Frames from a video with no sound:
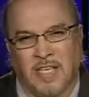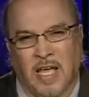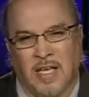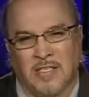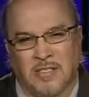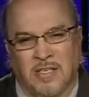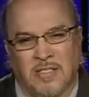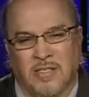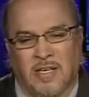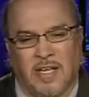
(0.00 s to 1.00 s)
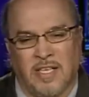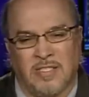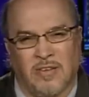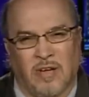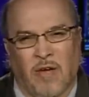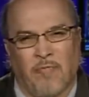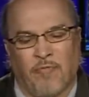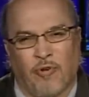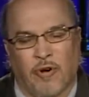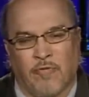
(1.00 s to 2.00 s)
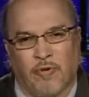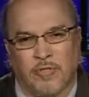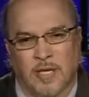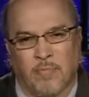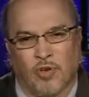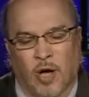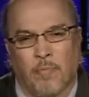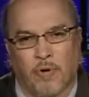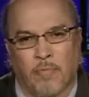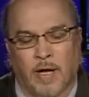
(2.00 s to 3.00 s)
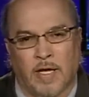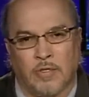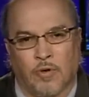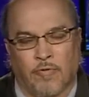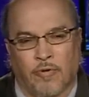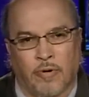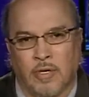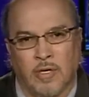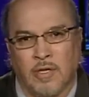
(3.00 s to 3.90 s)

he's, he's, uh, he's up for, uh, for some compromise or for